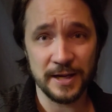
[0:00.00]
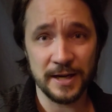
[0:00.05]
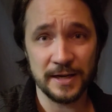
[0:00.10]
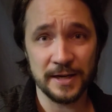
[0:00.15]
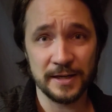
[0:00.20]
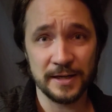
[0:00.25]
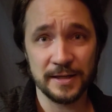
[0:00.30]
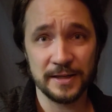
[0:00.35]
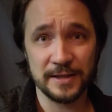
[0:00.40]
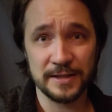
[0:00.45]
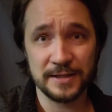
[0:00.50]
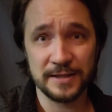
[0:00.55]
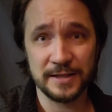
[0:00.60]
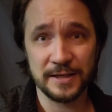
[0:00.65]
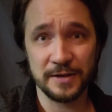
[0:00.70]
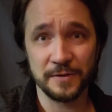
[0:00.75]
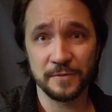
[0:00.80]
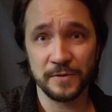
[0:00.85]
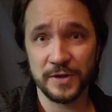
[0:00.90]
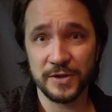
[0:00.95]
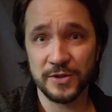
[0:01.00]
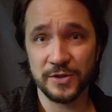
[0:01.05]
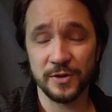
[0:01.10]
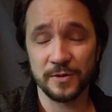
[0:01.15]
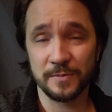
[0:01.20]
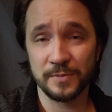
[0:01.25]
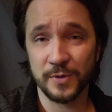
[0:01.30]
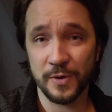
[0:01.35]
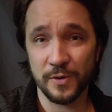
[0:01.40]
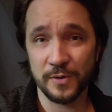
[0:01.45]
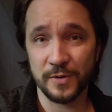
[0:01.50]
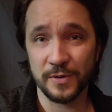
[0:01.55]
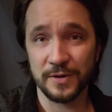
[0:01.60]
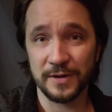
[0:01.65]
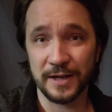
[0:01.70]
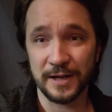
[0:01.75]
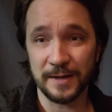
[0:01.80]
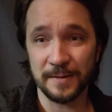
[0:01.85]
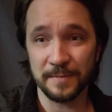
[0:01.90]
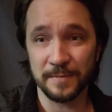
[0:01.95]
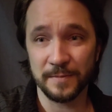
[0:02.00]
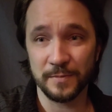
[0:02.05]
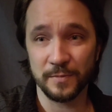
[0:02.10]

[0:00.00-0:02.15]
on it, it's the original prototype.